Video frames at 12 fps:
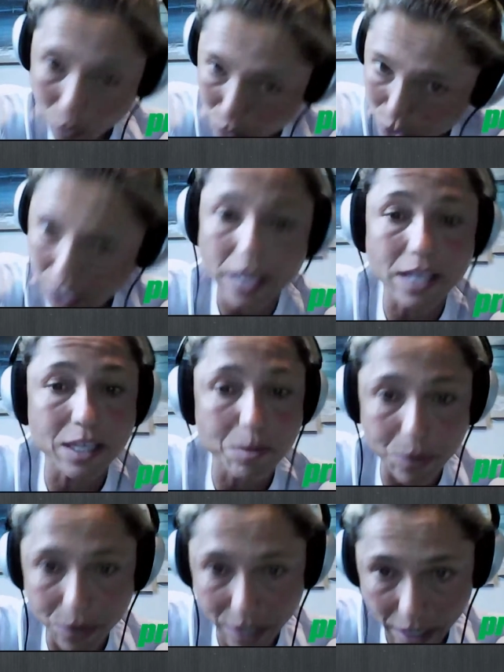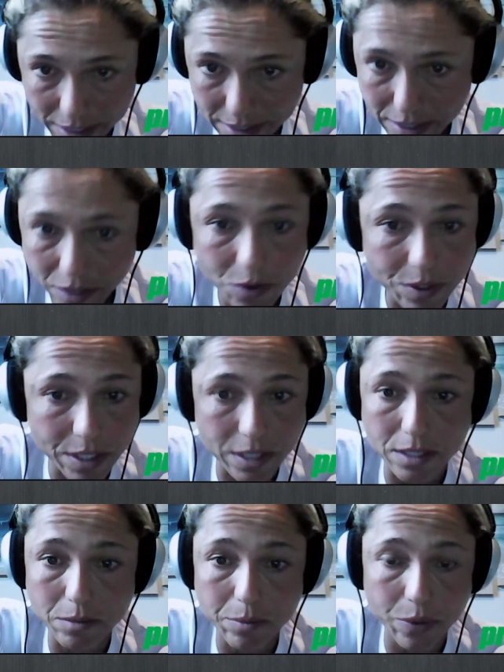most likely pull out of singles at
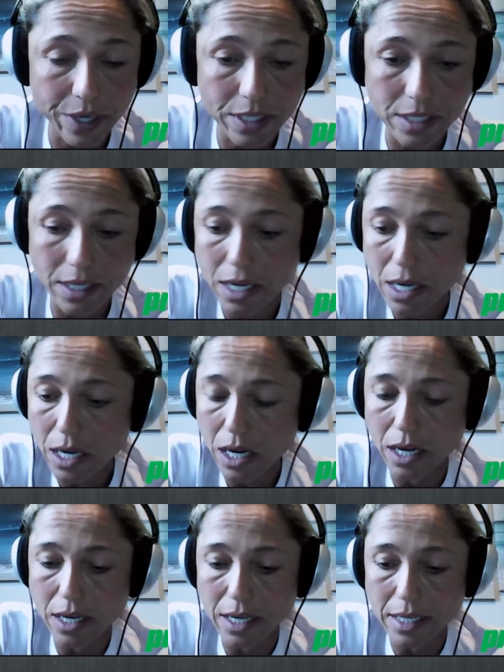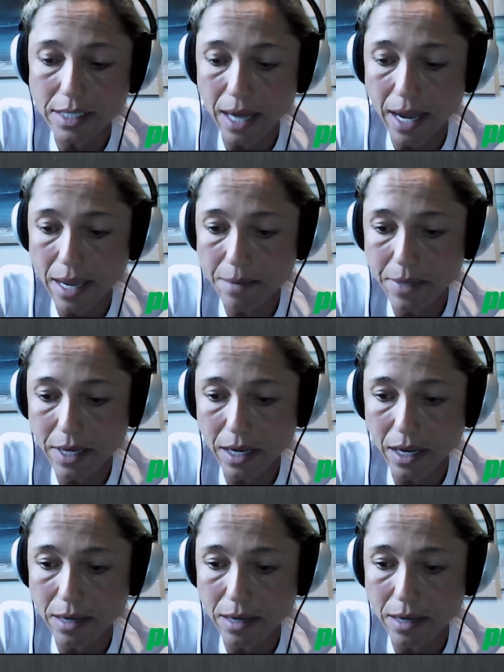some point in time,